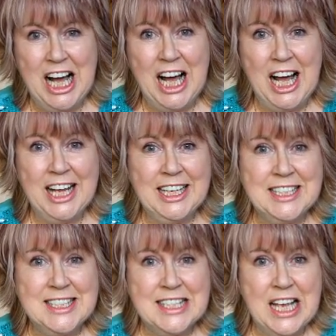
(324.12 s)
I
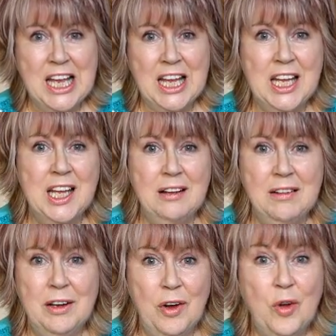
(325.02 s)
can say,
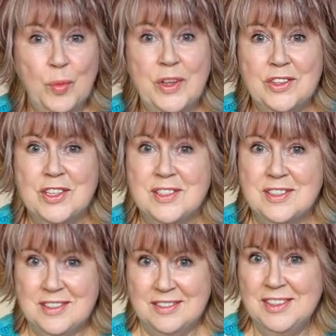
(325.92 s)
along with
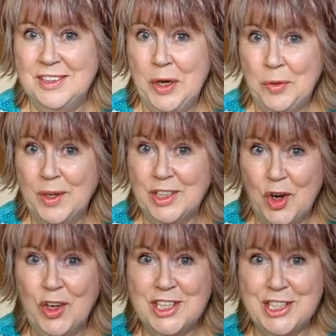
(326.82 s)
just, you know,
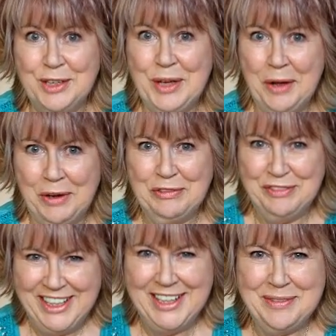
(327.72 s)
acknowledging how I
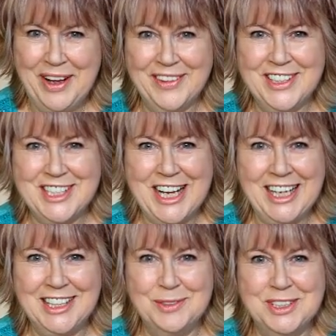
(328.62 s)
feel about the
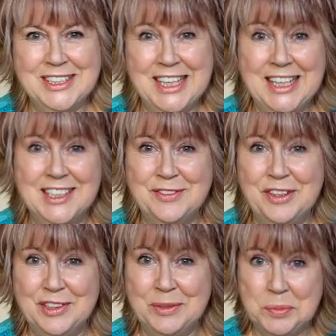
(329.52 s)
change, which again is
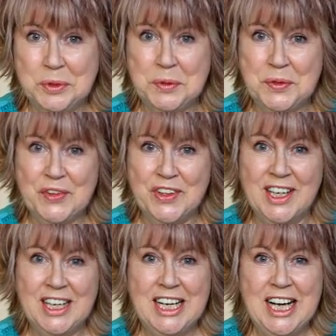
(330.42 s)
very important,
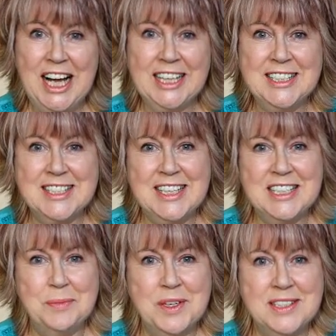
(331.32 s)
I can say
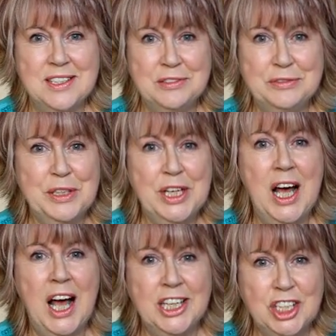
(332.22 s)
to myself,
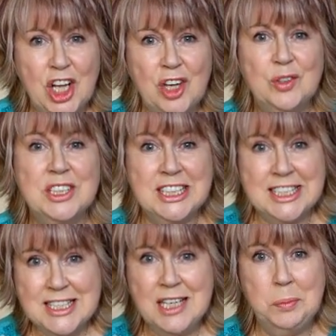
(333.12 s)
I know at a
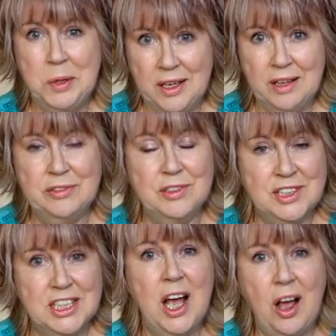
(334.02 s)
deeper level
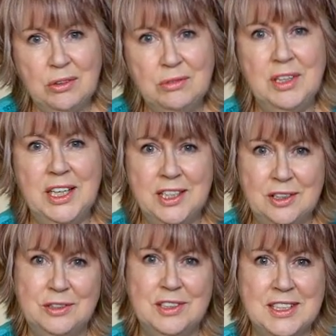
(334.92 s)
that only
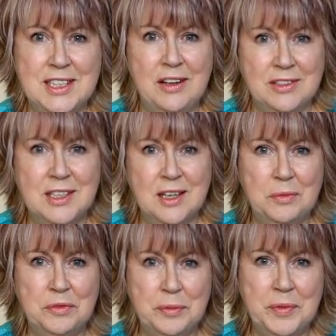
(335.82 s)
good is going to
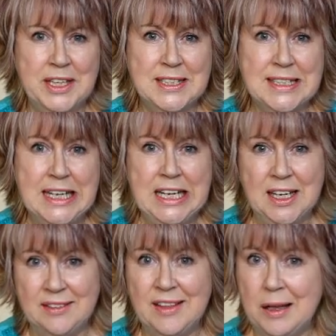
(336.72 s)
come from this,
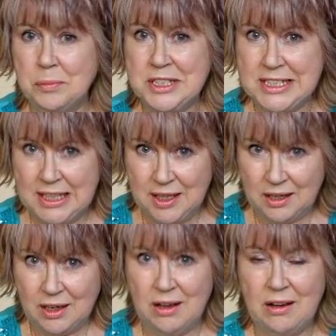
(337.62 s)
and that particular
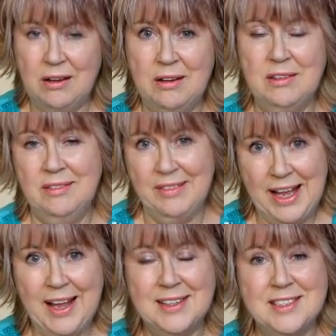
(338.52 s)
card and
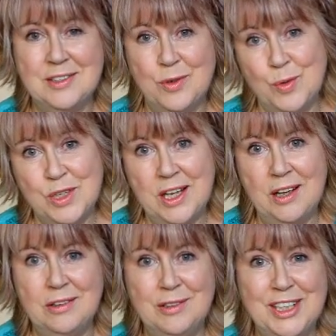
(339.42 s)
that
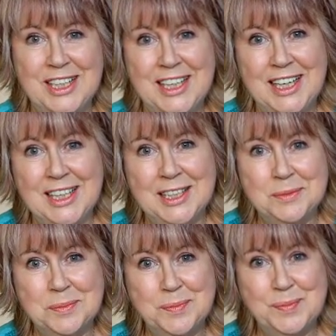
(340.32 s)
audio
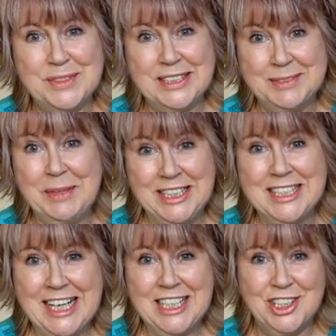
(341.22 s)

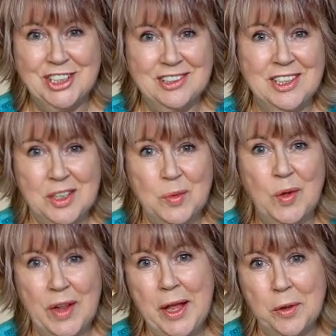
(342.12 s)
meditation
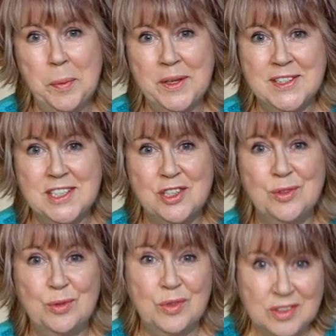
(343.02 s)
will help us
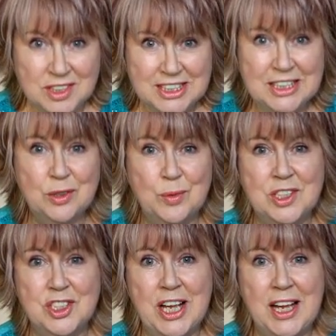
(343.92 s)
to deal
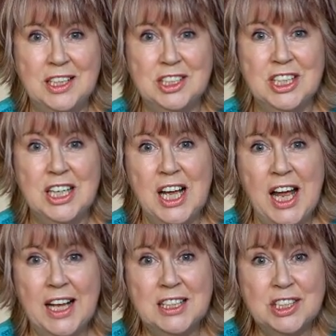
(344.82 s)
with change
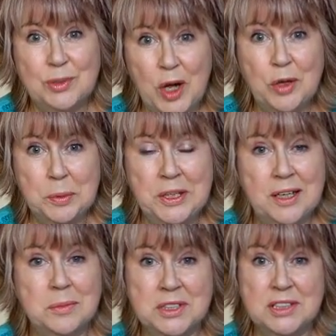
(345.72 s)
and to open
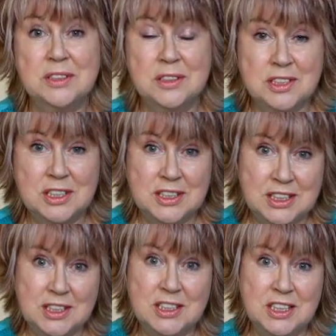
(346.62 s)
up to
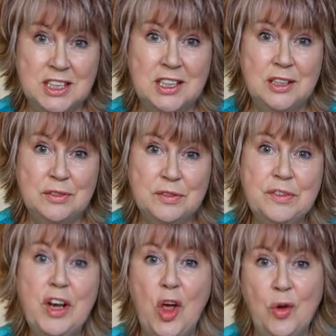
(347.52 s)
the
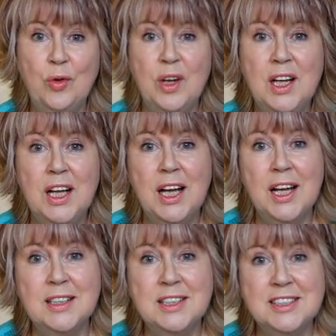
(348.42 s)
flow,
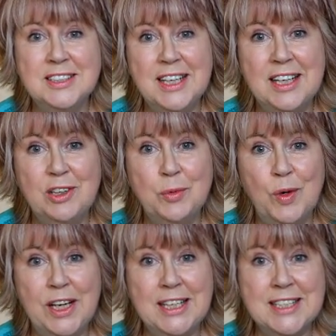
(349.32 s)
and there it will
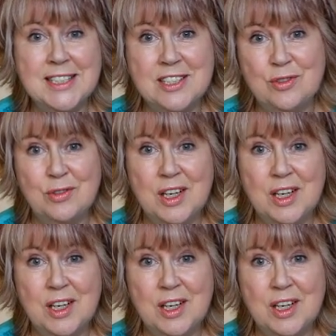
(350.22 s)
lead us to